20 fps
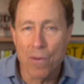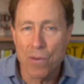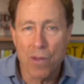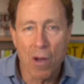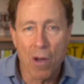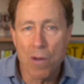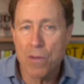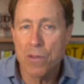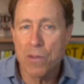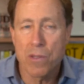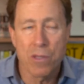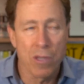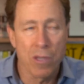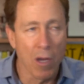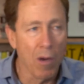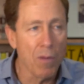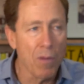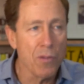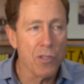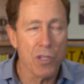
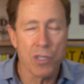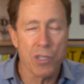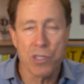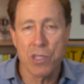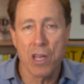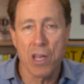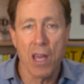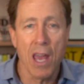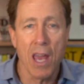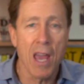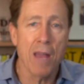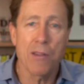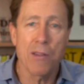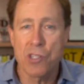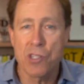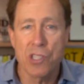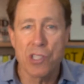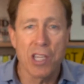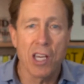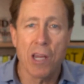Don't just say, hey,
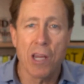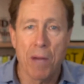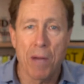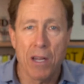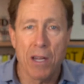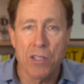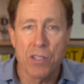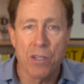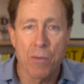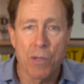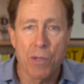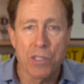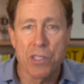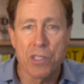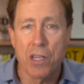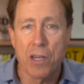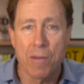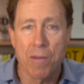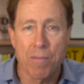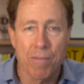just thinking about you. What's
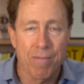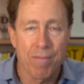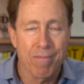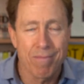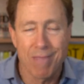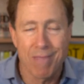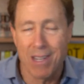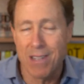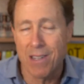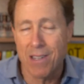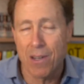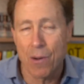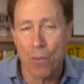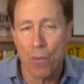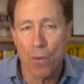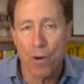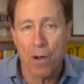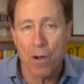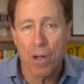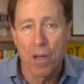up? That's not going to
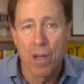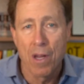work.